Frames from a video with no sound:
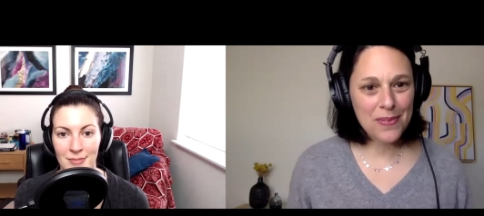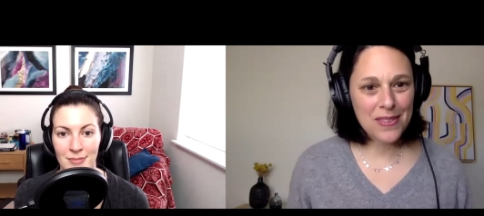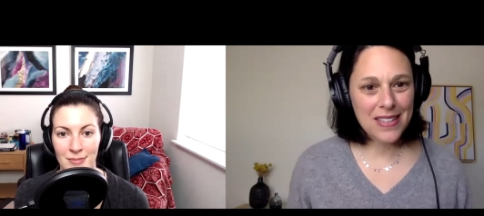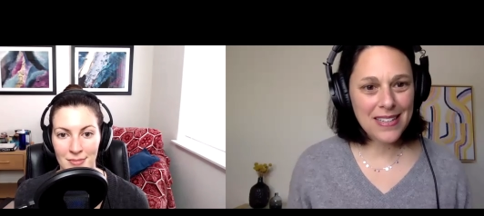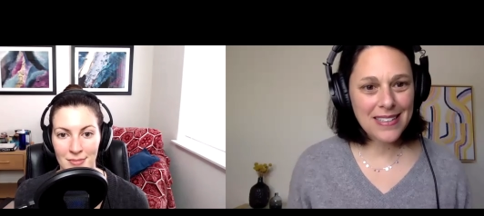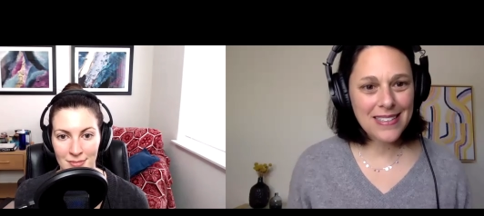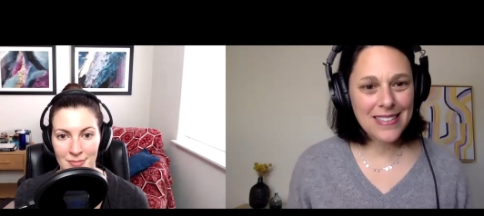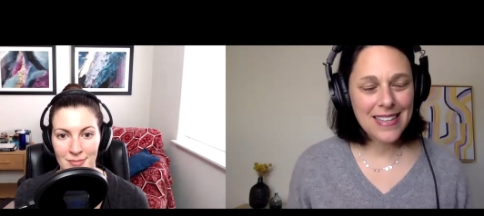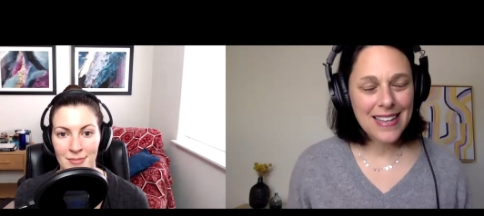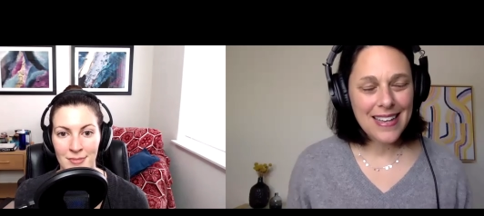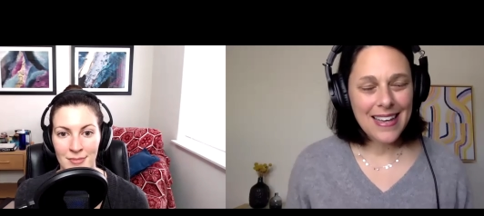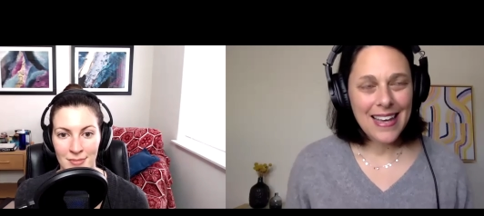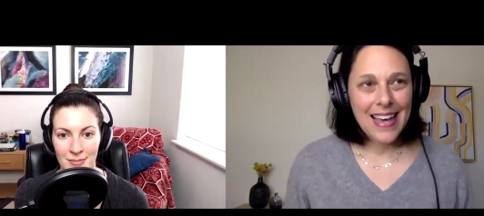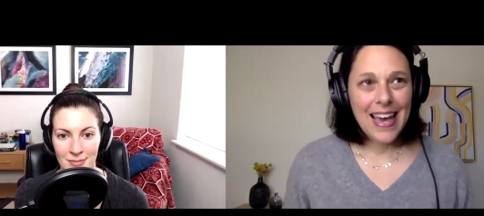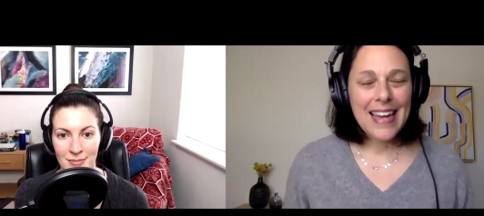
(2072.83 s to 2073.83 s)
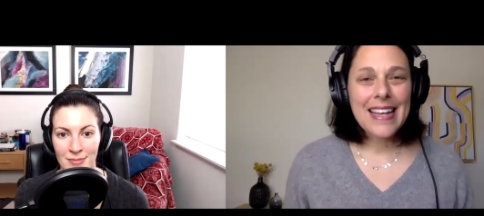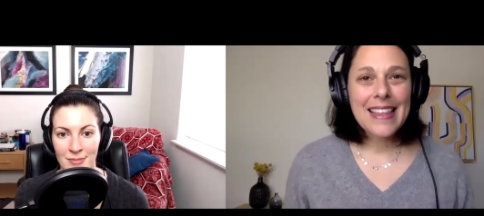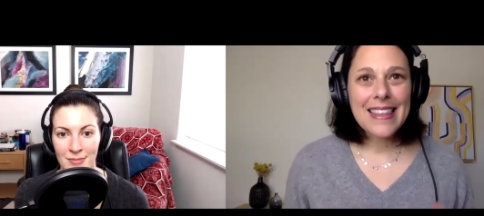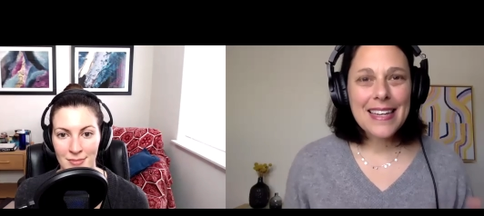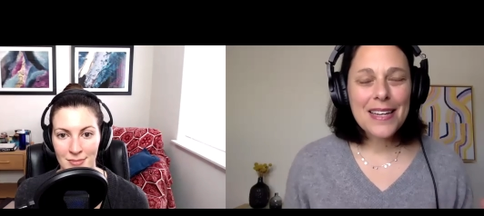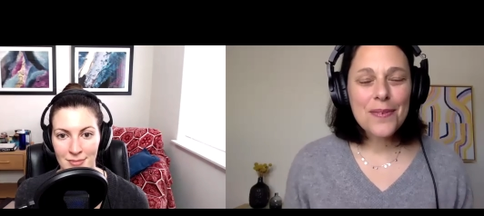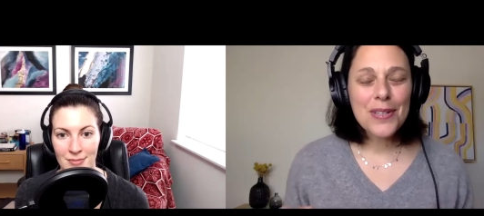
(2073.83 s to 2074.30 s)
Speaker 1: things. And I
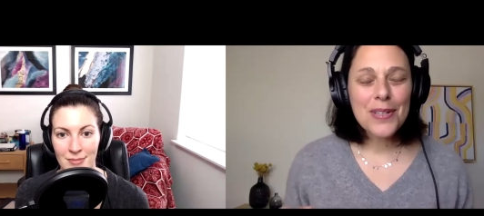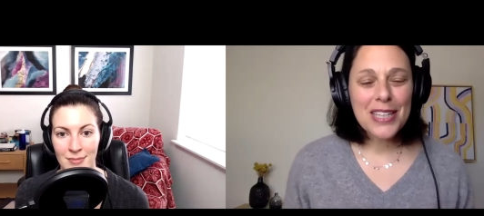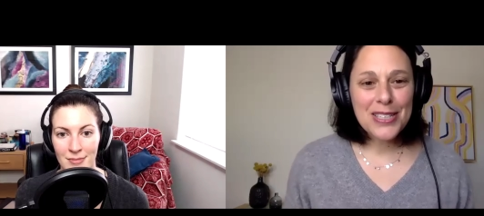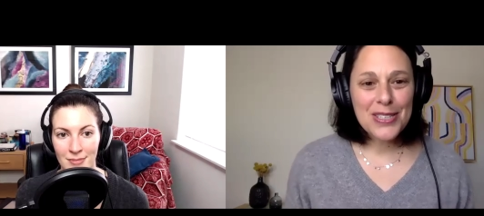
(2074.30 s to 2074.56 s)
think it relates